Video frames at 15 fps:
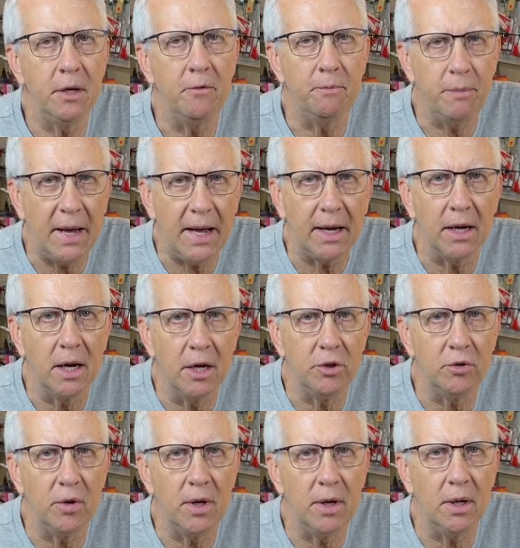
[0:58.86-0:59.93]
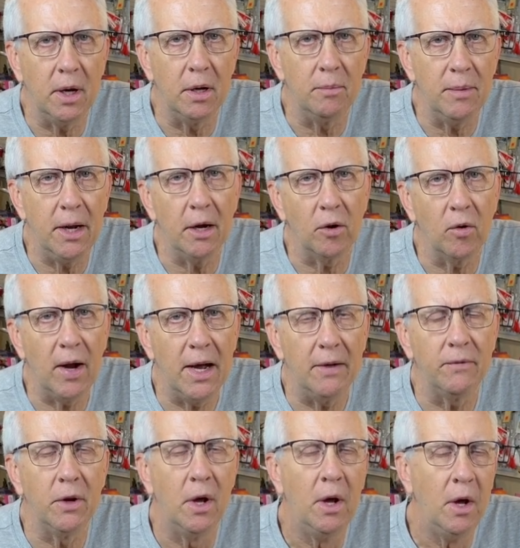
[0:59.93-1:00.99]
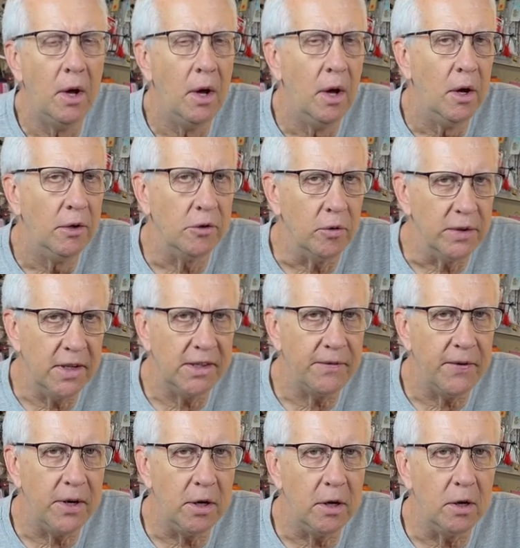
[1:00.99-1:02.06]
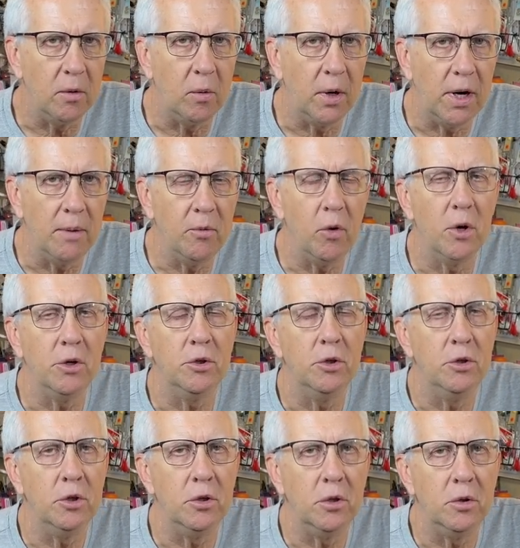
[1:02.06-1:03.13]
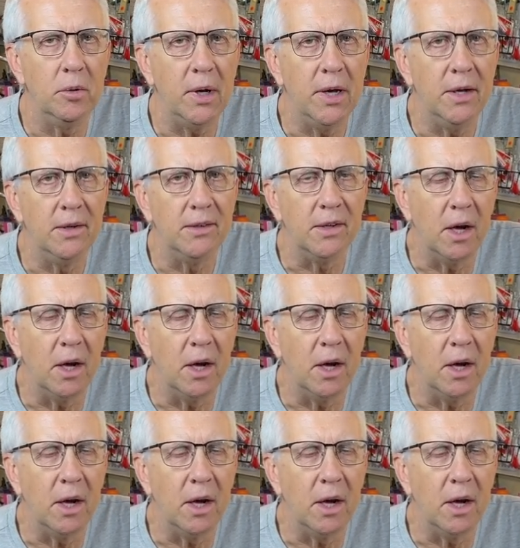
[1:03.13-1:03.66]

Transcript: of backcountry um, aircraft. So in this video, what I'm going to do is